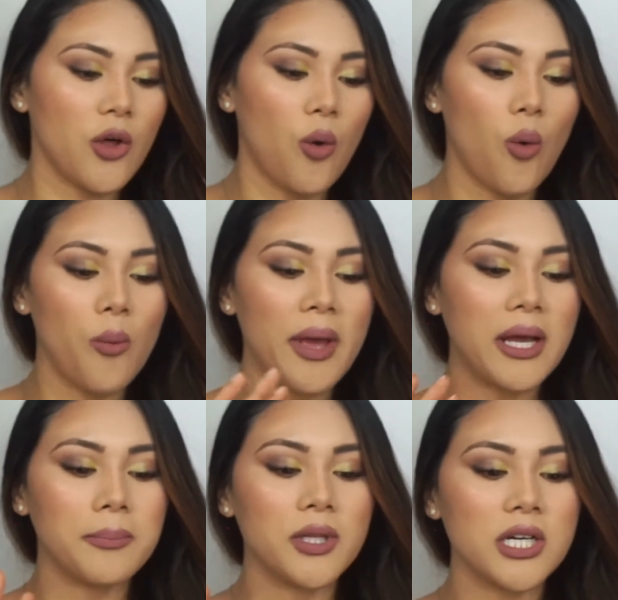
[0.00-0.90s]
The whole
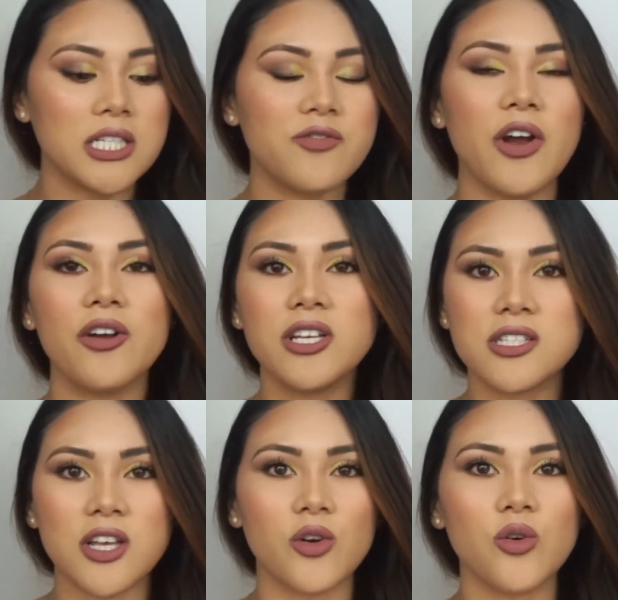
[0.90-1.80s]
makeup look is very
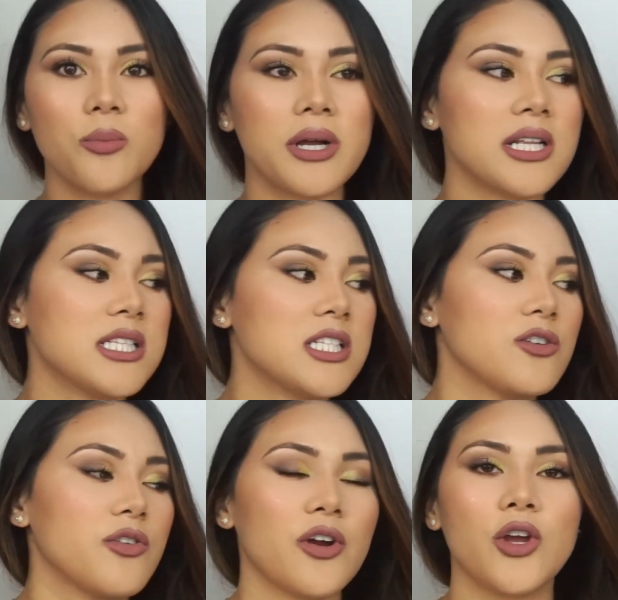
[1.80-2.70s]
subtle, but it's
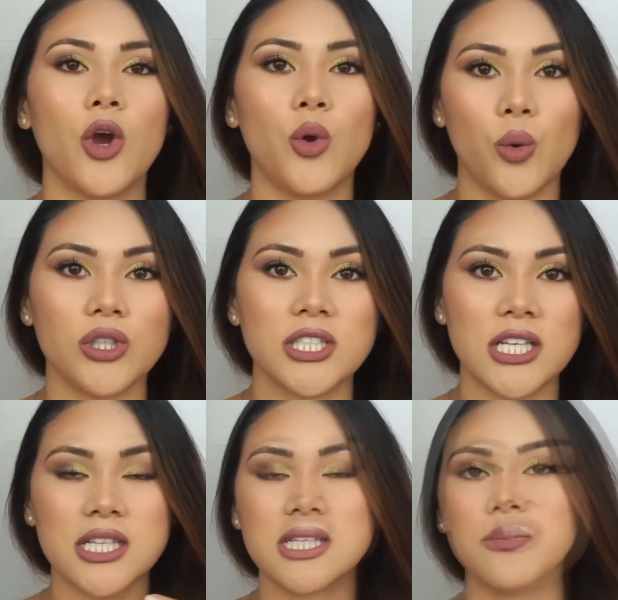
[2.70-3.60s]
still very gorgeous
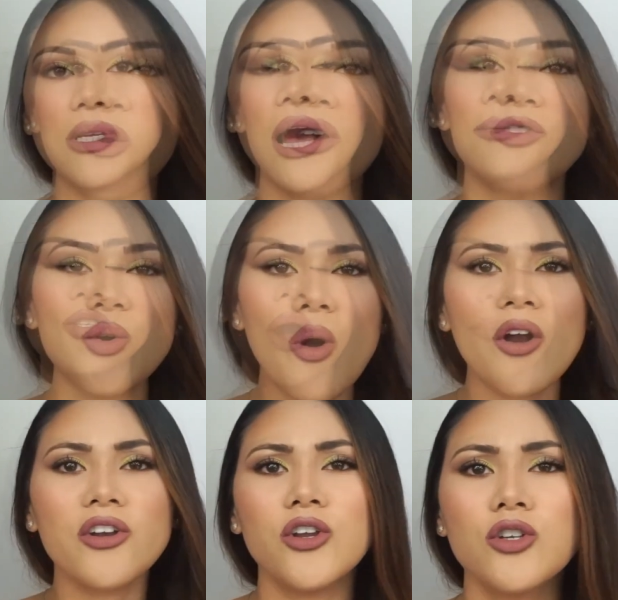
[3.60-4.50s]
at the same time. If you
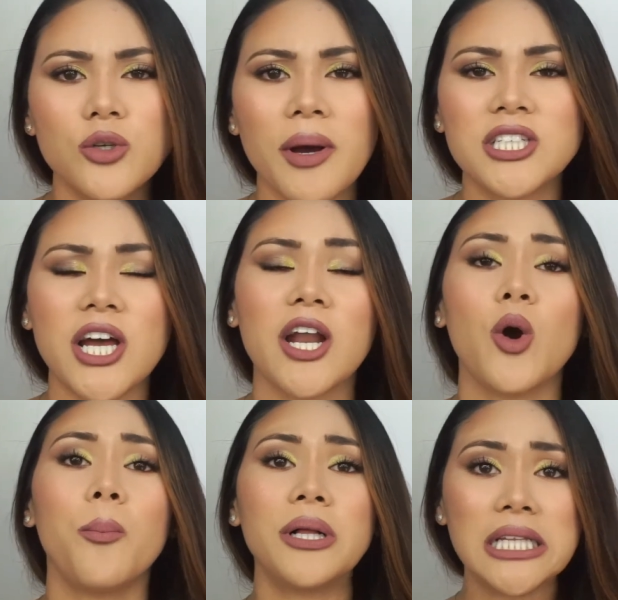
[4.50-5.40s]
are new to my
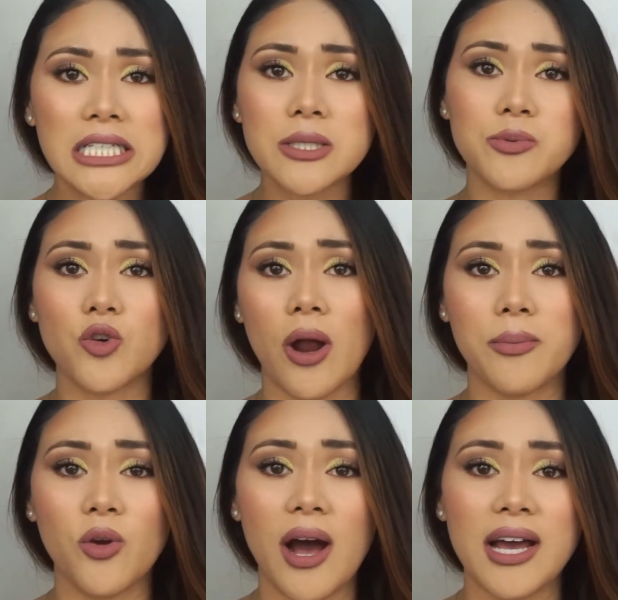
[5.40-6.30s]
channel, please
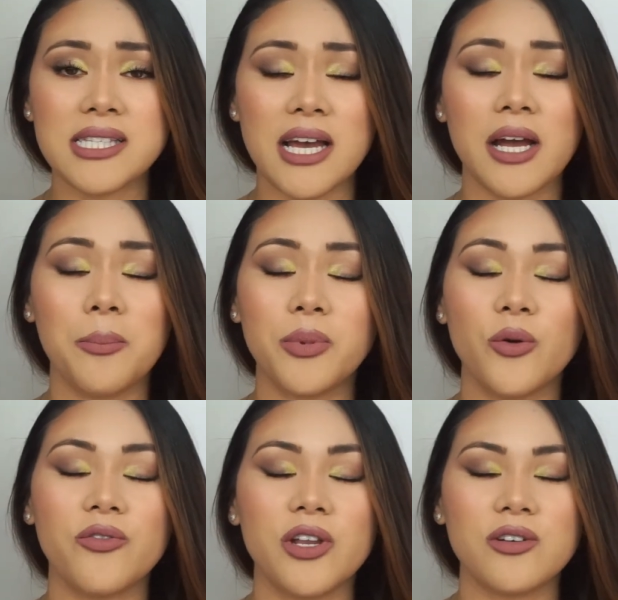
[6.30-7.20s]
subscribe, you guys. I
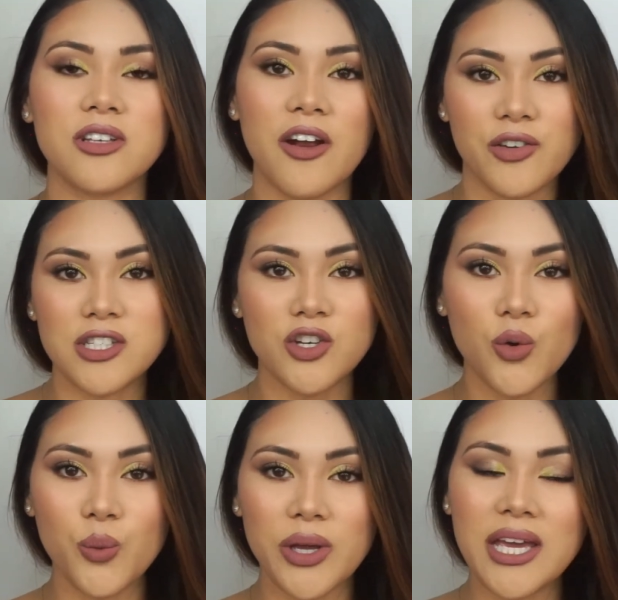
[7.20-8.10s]
upload videos every
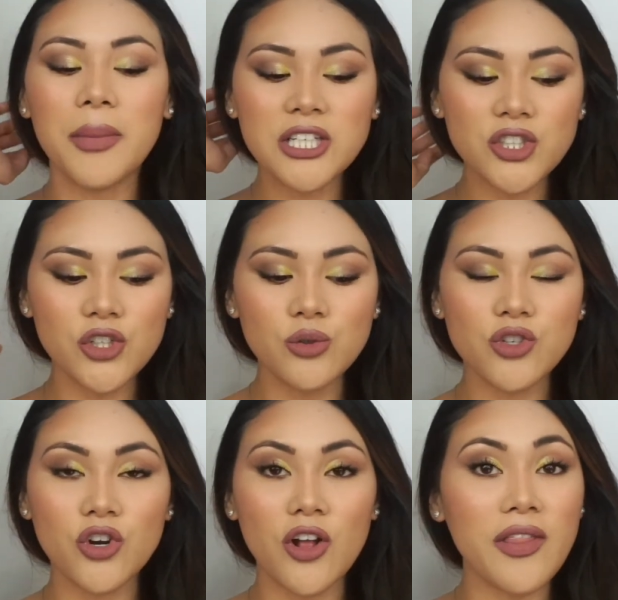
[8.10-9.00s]
single week. Make sure you
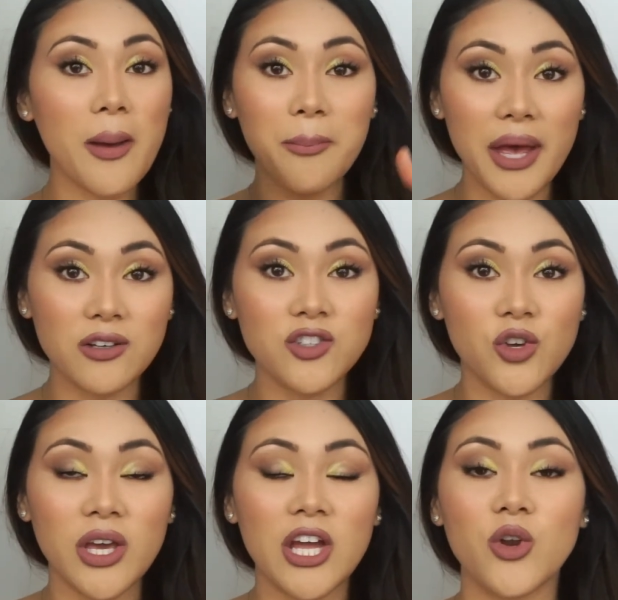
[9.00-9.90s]
turn on that bell so you
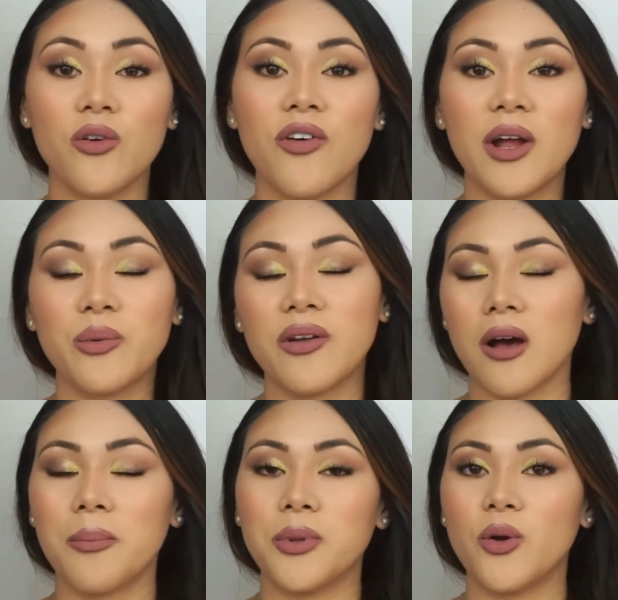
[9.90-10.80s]
can get notified whenever
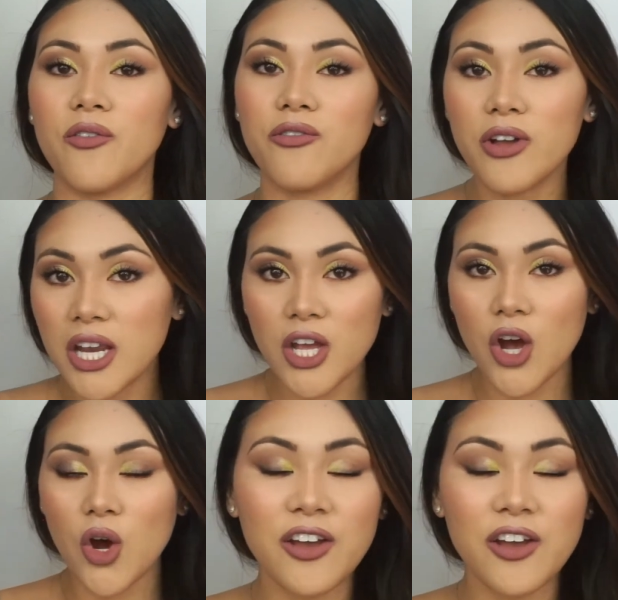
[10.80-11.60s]
I upload a video.